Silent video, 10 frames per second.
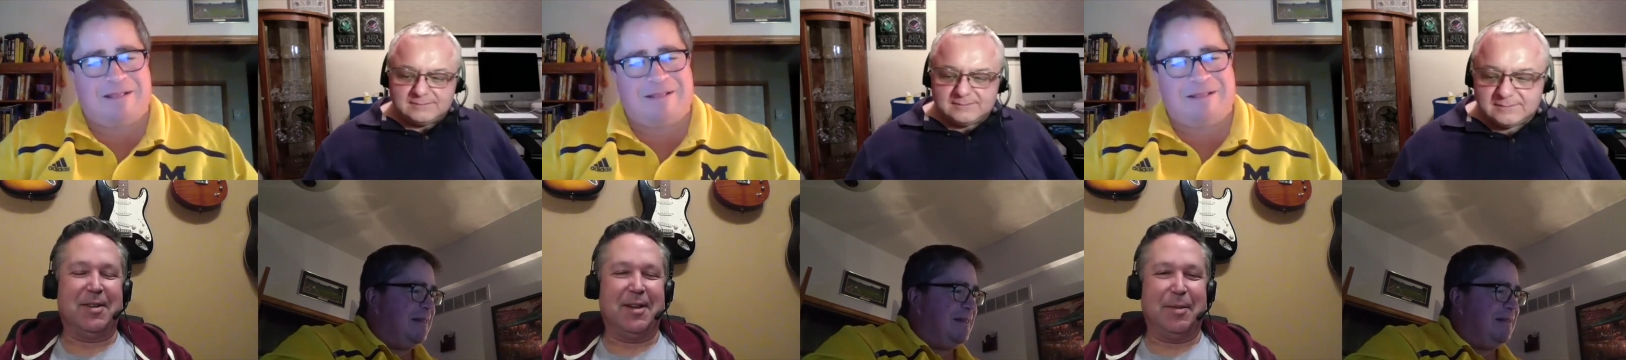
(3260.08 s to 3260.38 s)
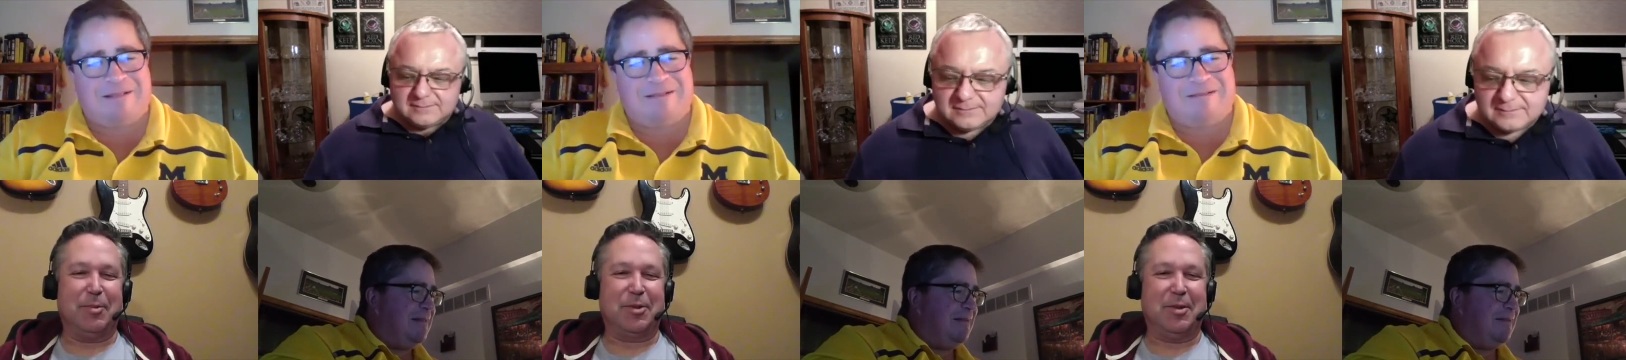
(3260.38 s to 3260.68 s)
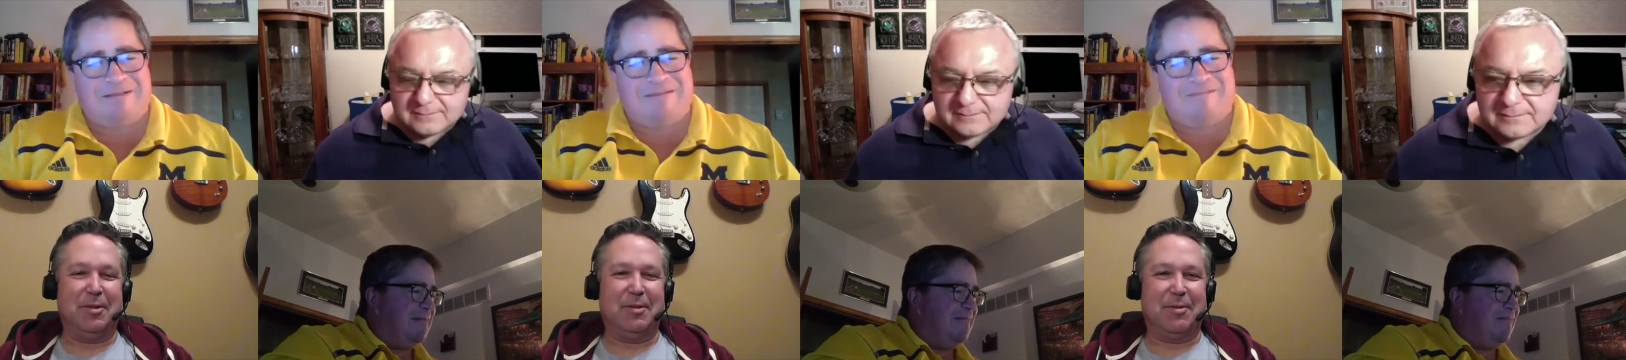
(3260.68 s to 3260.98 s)
Speaker 1: uh,
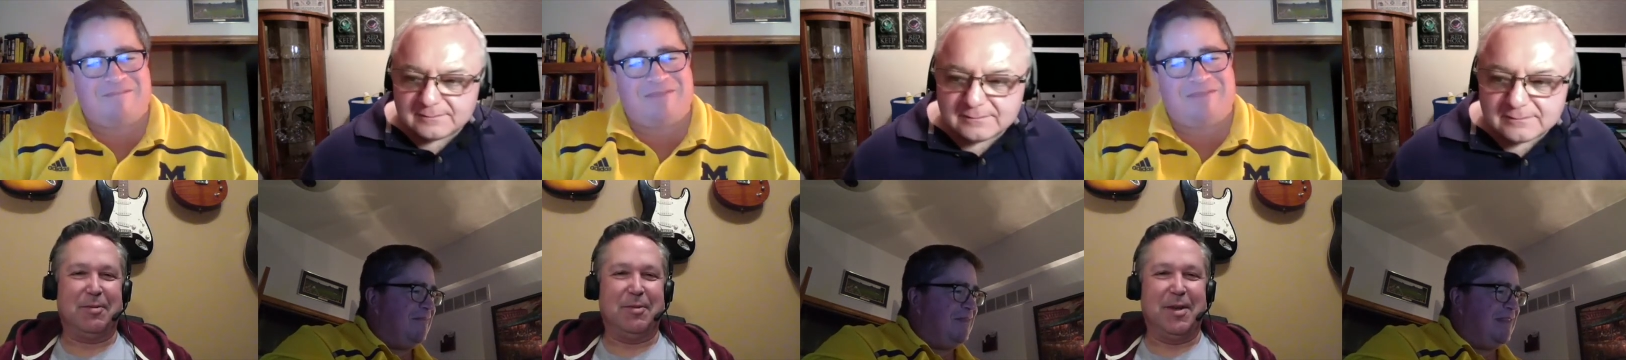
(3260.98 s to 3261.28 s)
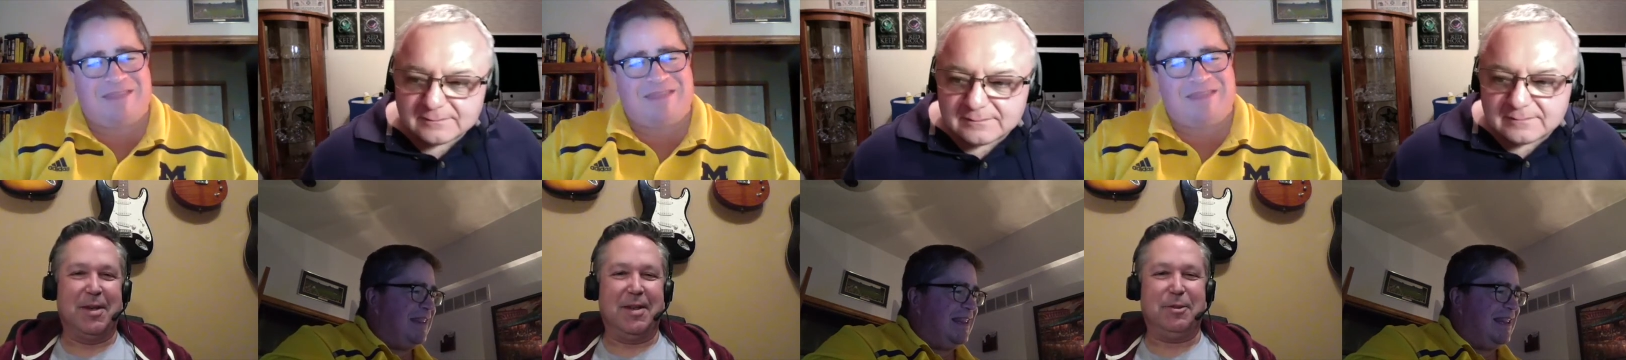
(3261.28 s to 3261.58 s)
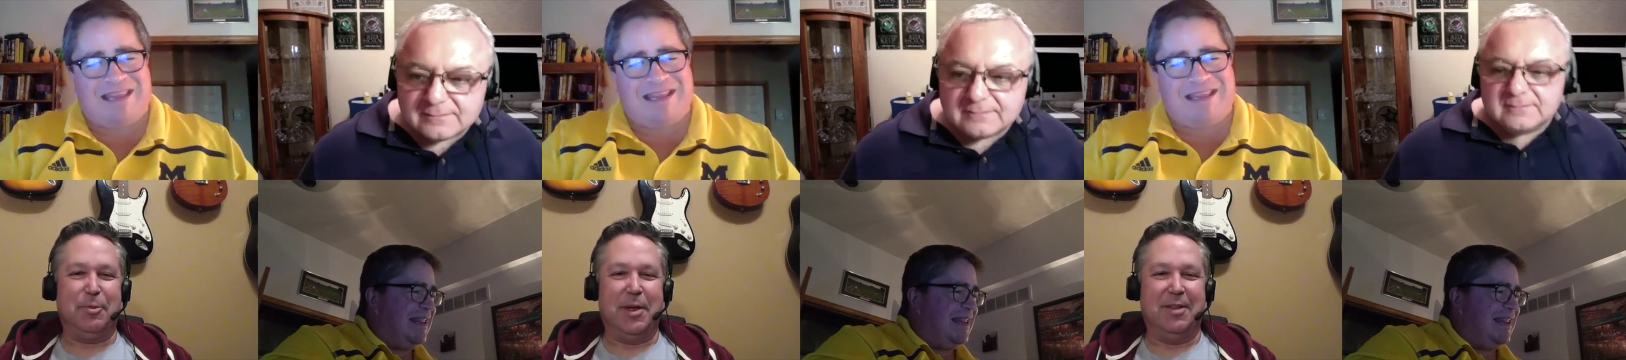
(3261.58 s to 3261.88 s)
episode
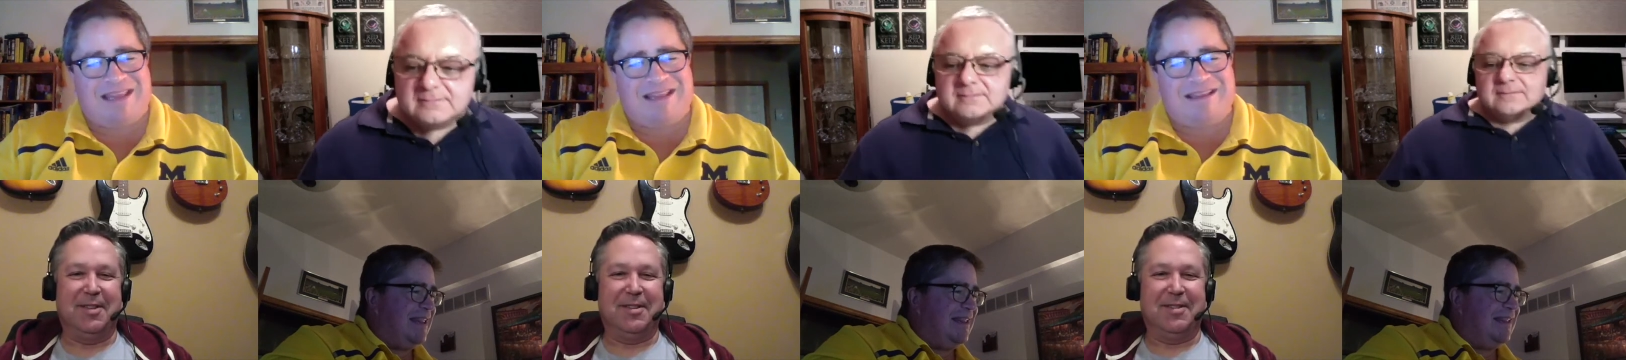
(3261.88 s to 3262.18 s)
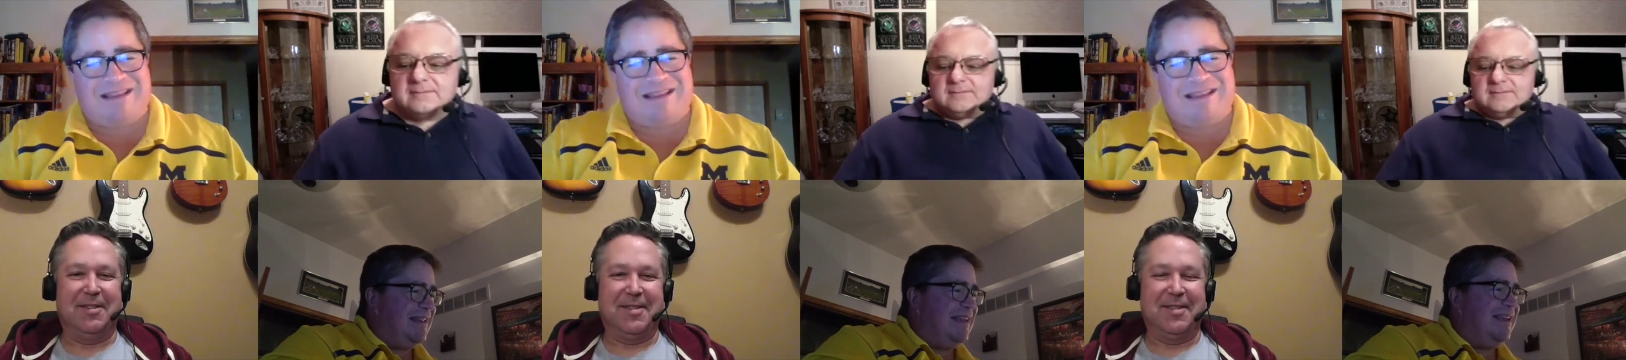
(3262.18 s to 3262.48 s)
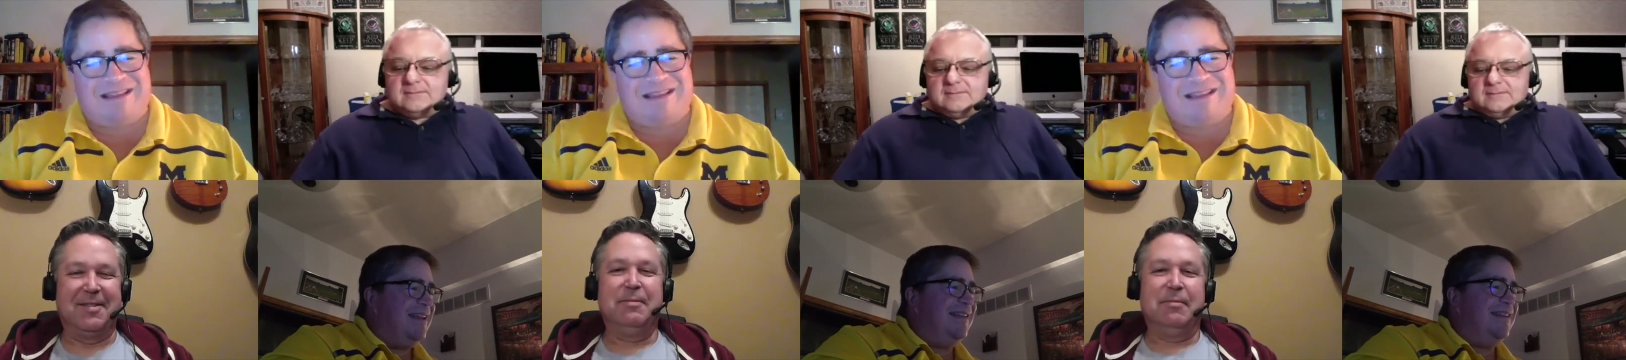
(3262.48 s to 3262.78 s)
each meal.
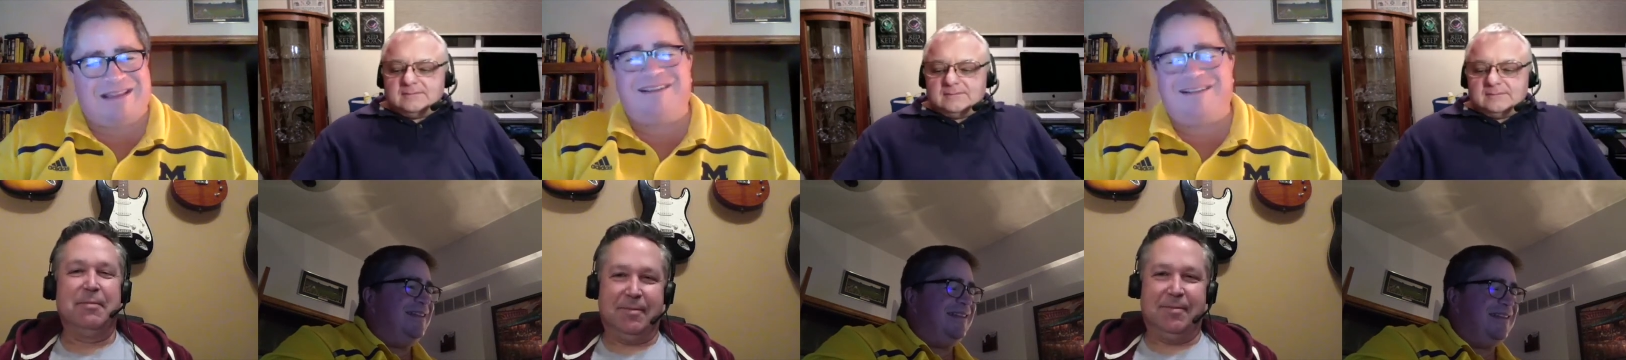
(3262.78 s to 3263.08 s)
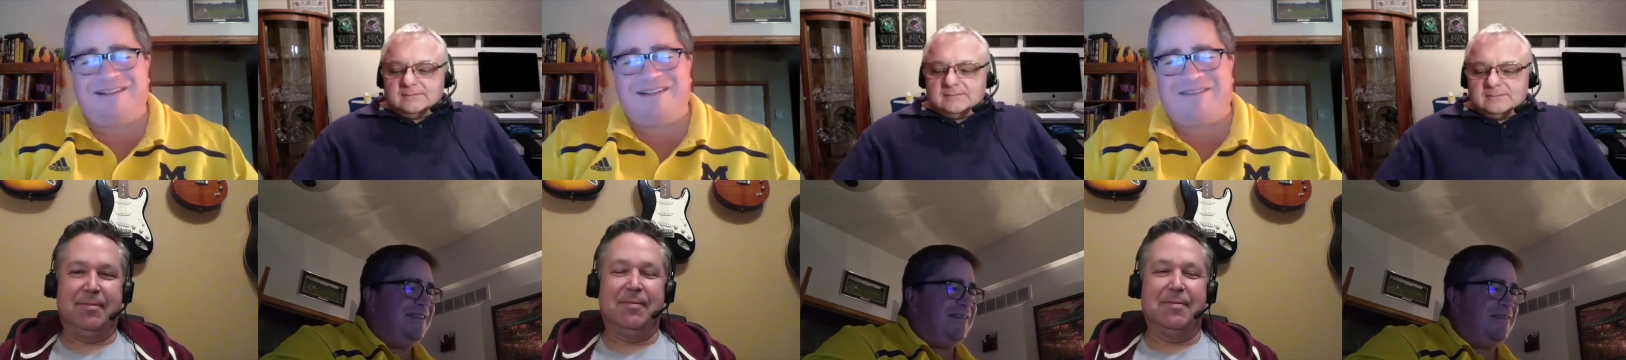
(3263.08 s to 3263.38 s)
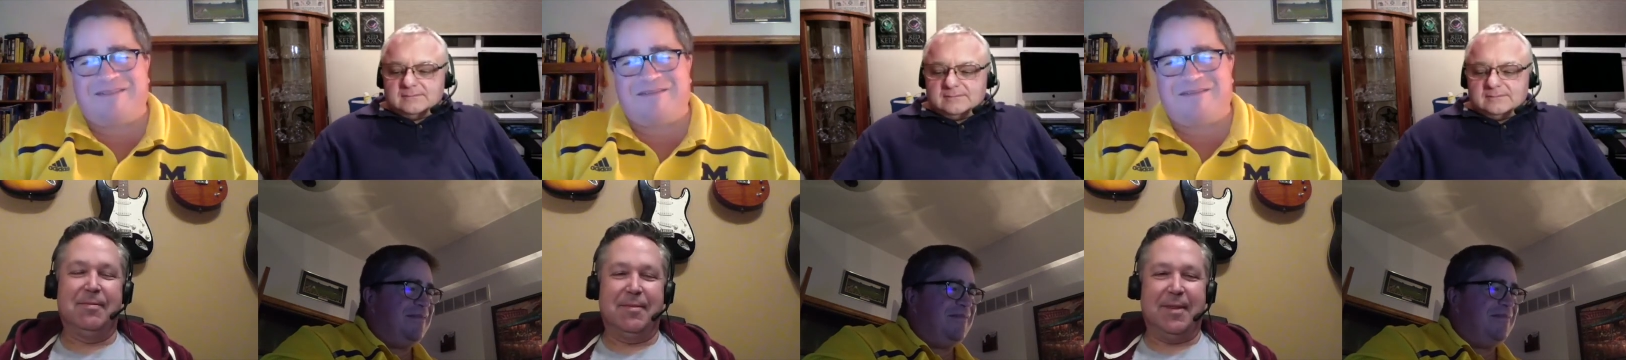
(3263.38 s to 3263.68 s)
Yeah.
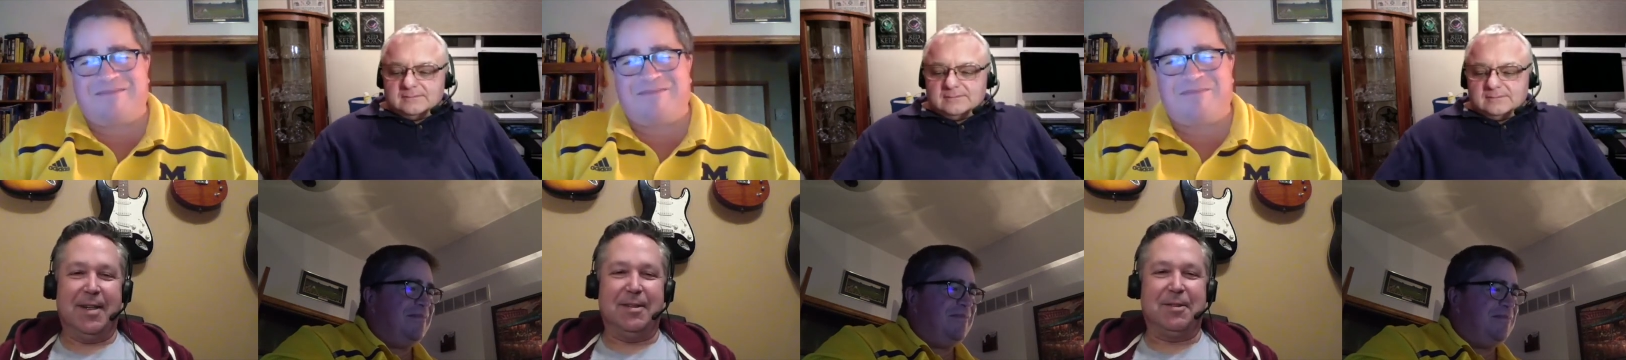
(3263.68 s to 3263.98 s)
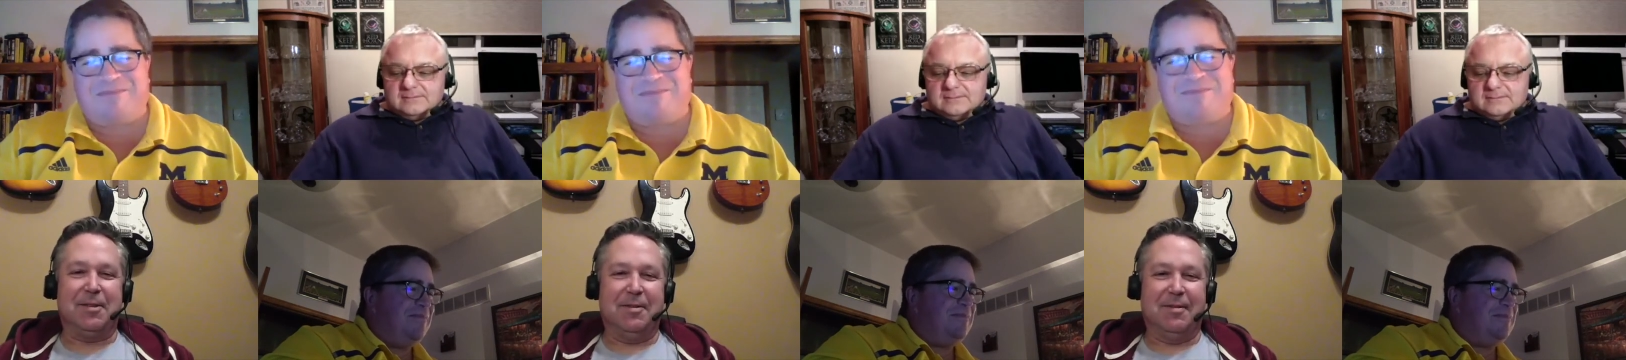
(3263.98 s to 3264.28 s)
Nice.